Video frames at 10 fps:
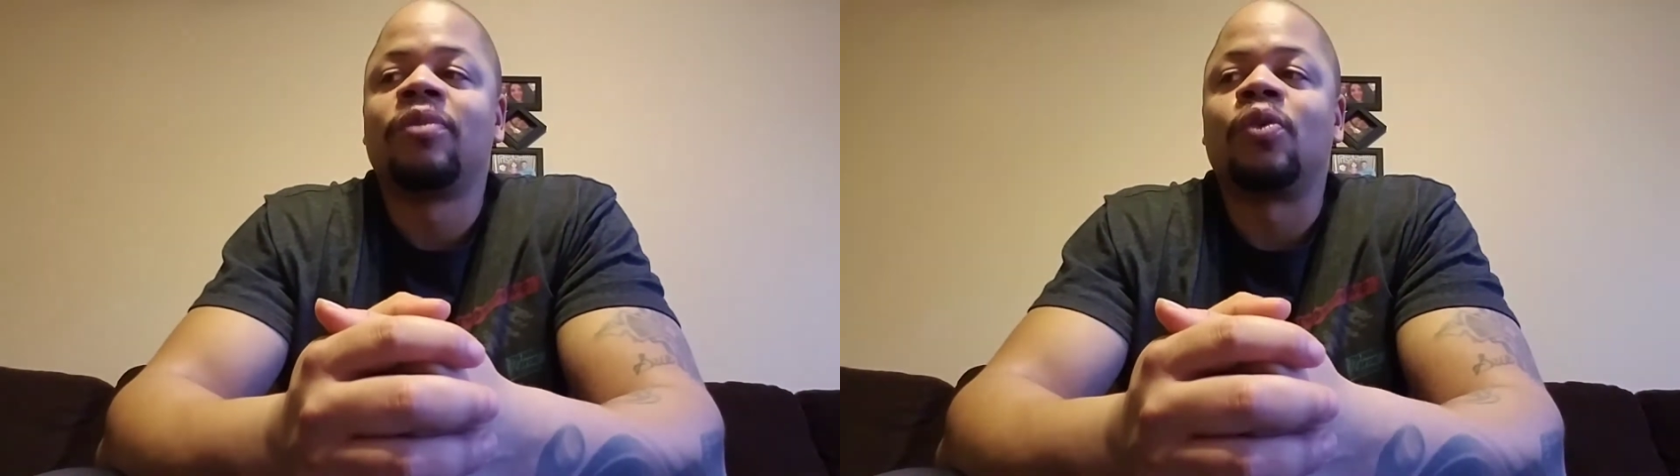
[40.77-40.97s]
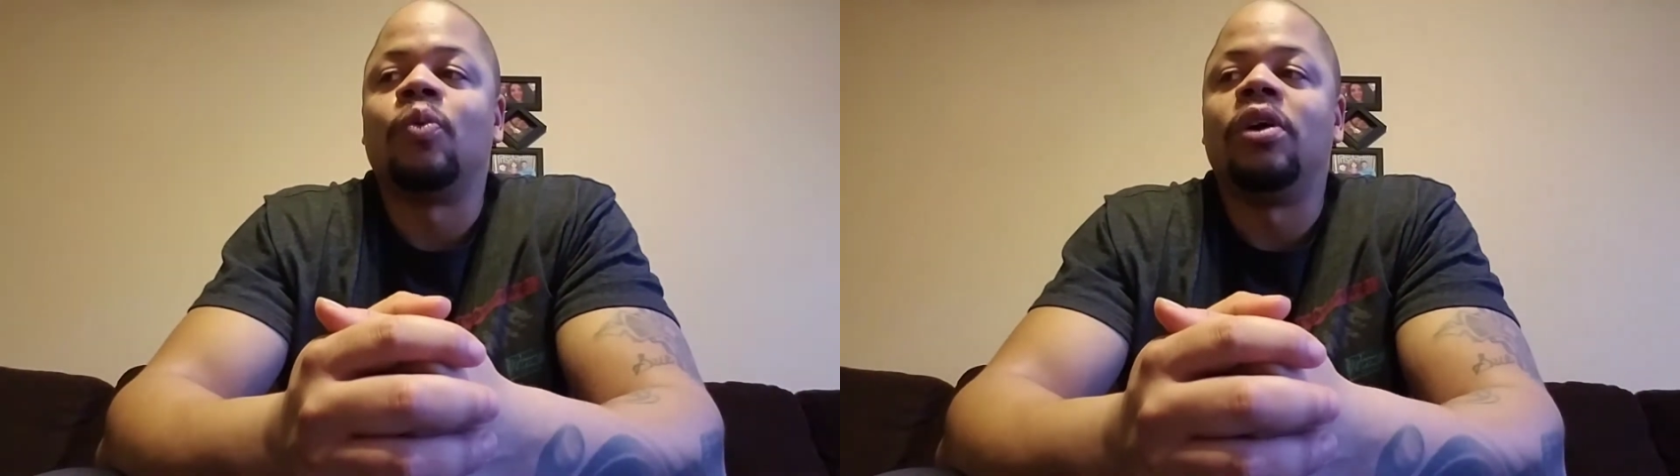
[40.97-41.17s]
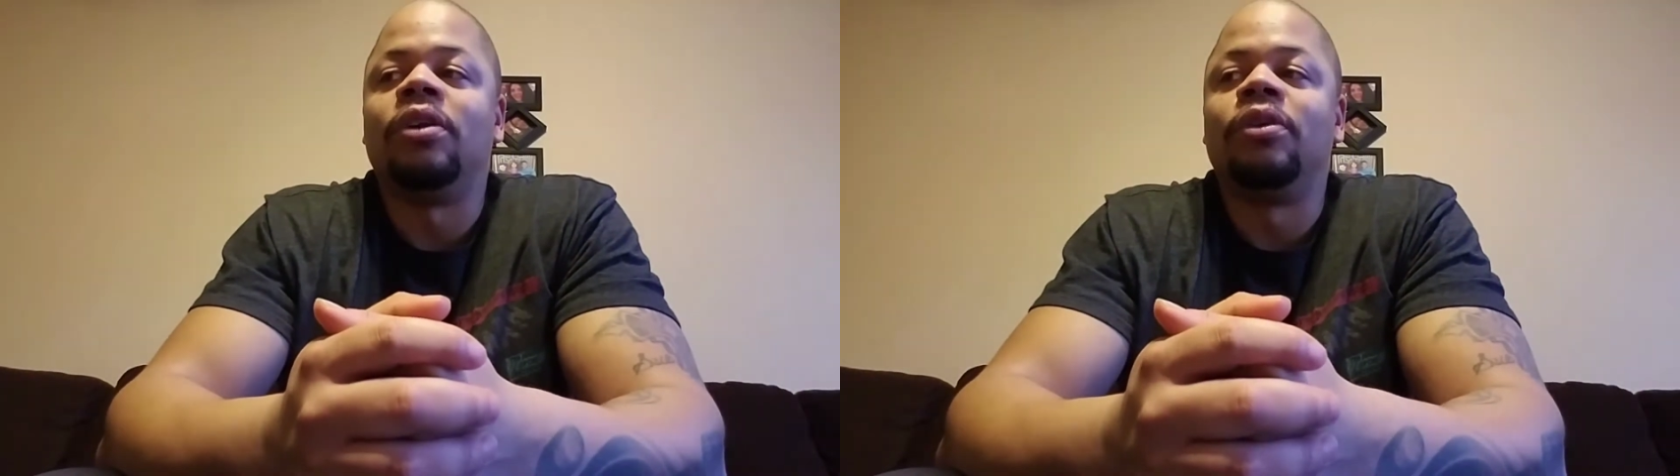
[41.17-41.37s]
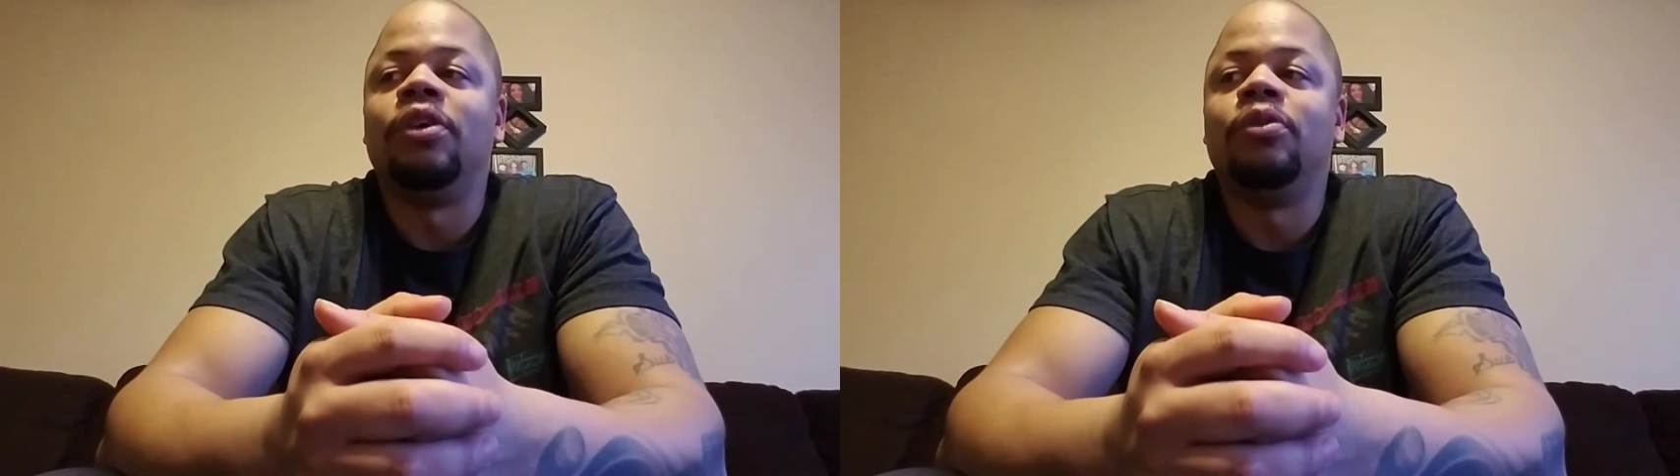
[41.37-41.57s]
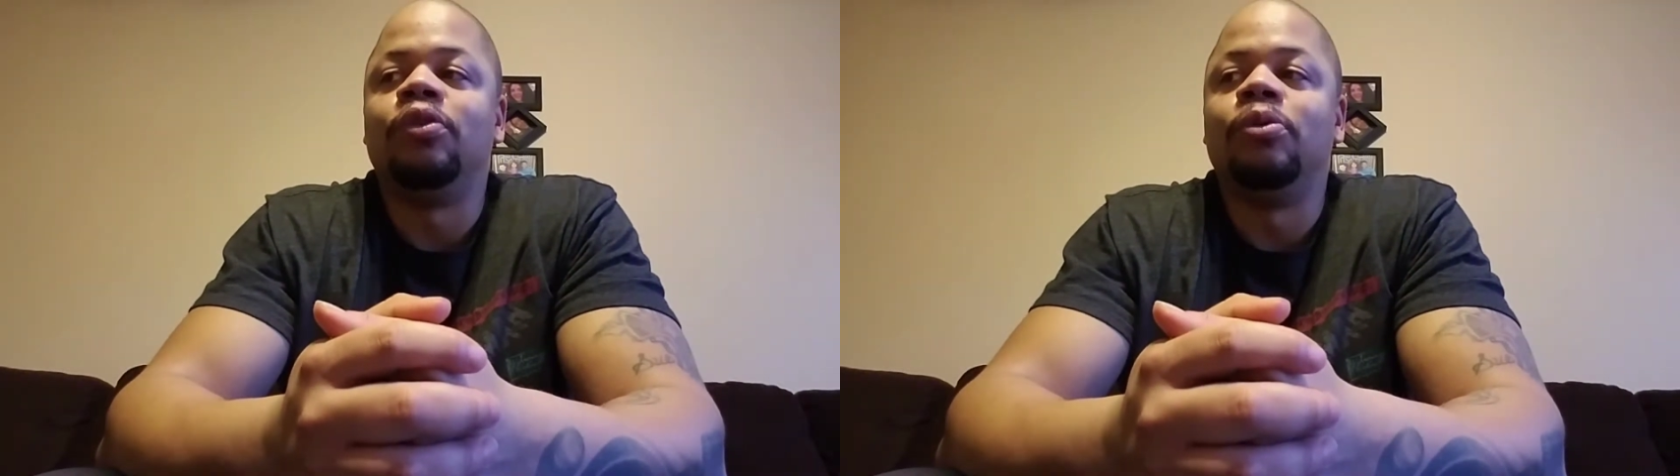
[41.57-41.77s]
One
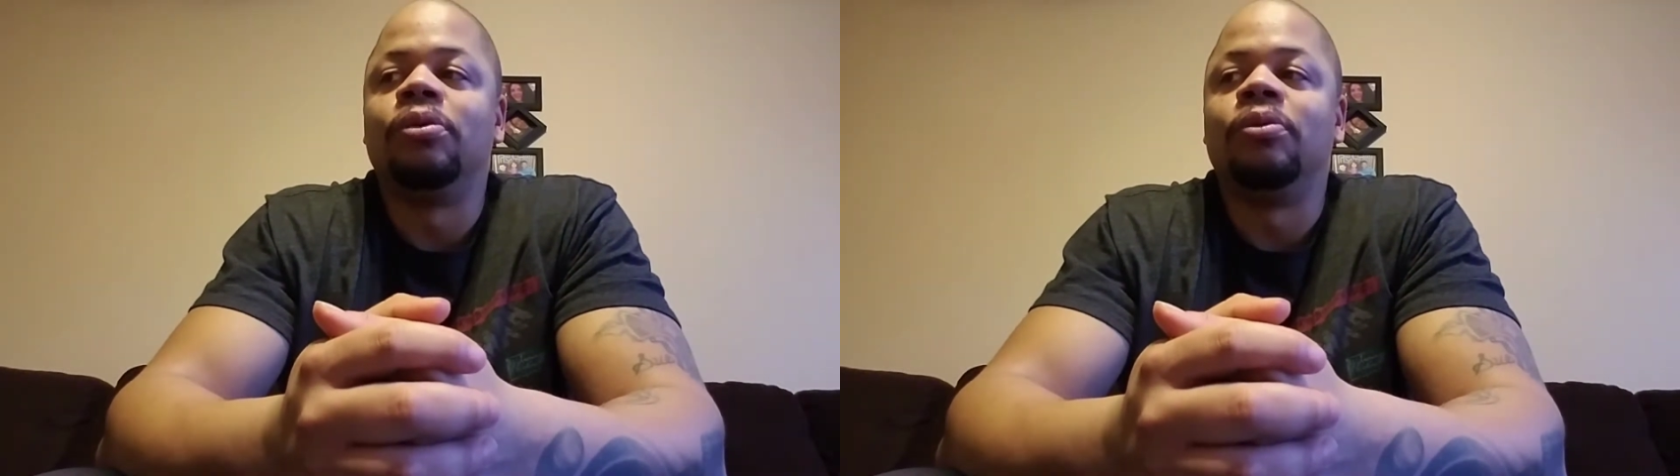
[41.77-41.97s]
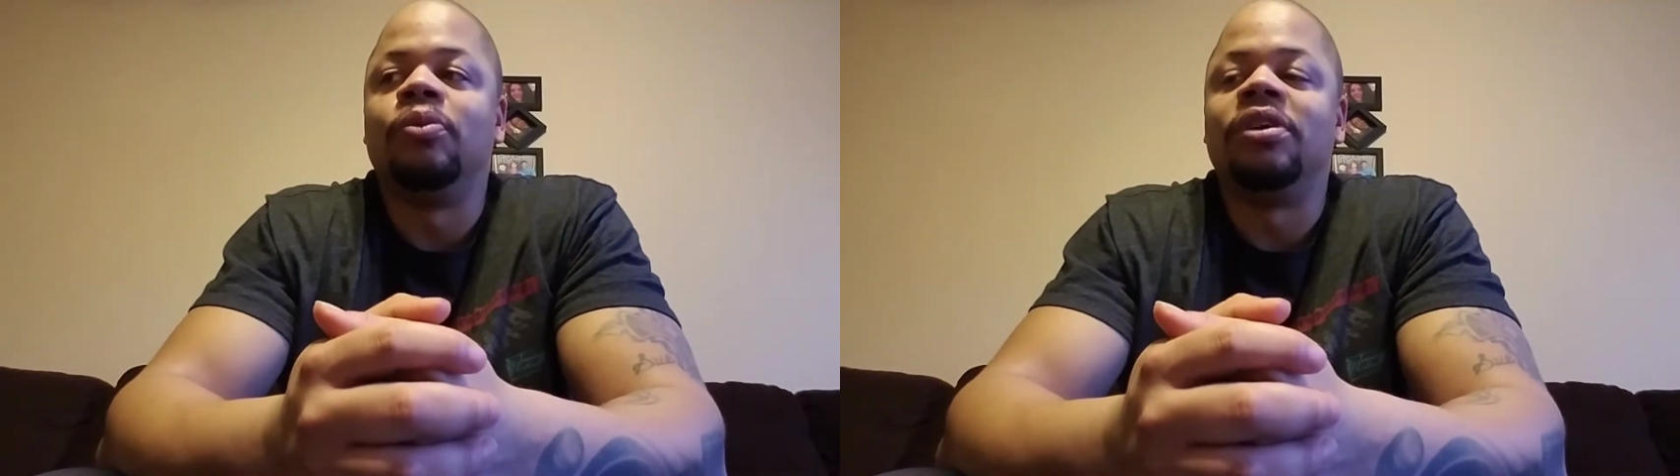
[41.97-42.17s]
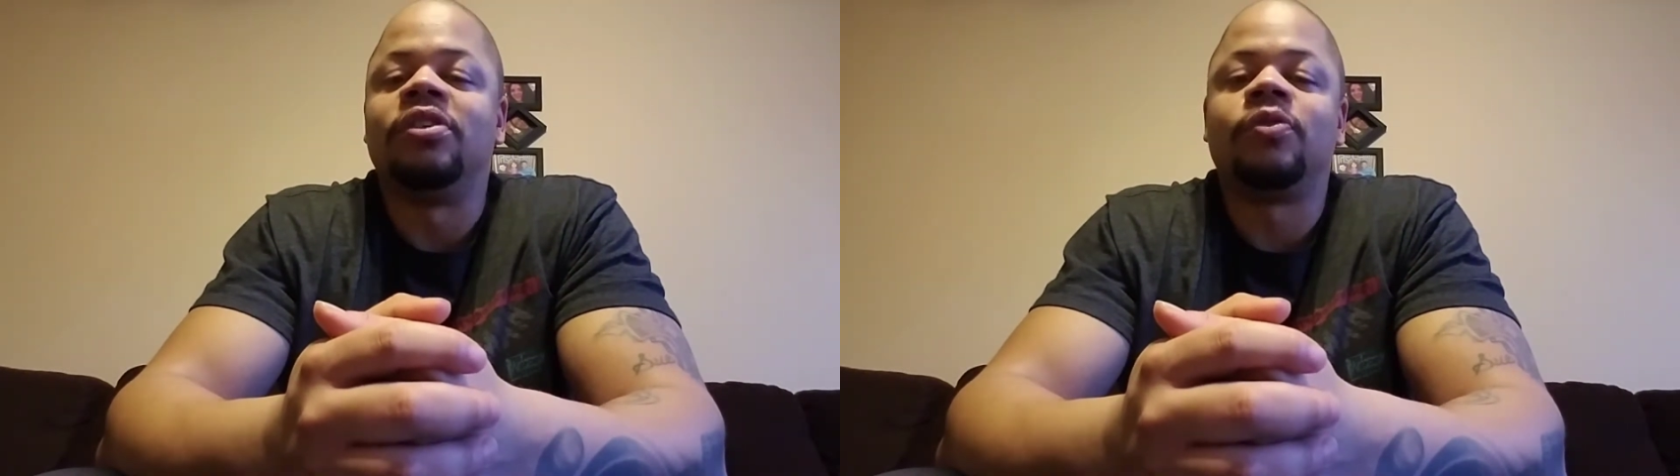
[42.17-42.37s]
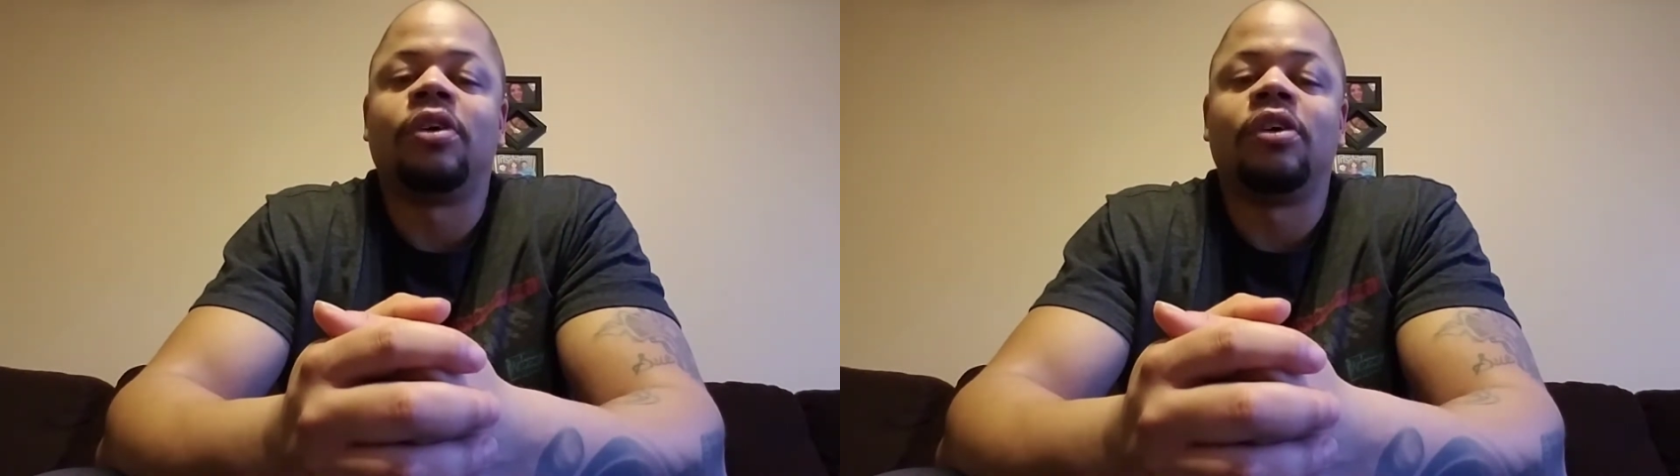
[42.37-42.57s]
YouTuber went as far